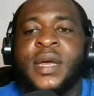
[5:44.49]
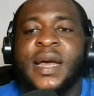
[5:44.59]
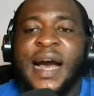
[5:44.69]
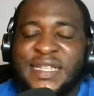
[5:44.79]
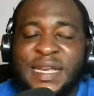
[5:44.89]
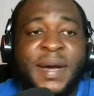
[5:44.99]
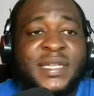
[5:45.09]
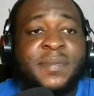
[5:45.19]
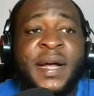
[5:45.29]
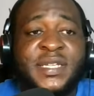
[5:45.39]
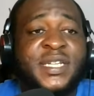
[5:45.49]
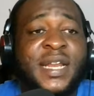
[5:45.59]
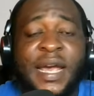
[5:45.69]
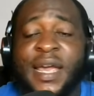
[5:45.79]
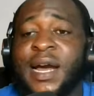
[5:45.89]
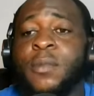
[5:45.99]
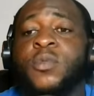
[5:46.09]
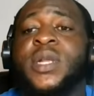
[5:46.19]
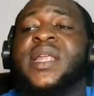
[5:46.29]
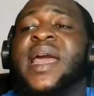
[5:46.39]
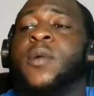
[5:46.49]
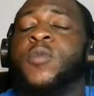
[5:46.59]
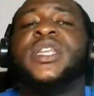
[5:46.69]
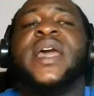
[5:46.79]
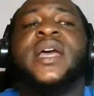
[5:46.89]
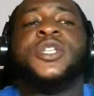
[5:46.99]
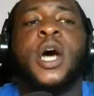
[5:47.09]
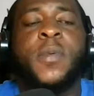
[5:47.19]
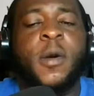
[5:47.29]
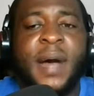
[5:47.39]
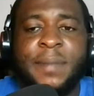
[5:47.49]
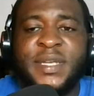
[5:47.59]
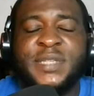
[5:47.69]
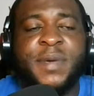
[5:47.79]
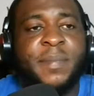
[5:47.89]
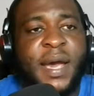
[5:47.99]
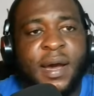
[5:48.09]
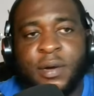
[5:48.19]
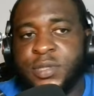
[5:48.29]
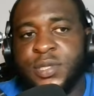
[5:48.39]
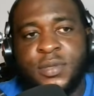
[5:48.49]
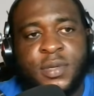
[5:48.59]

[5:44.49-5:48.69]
As a mathematician I am, with a job come and meet me in my house?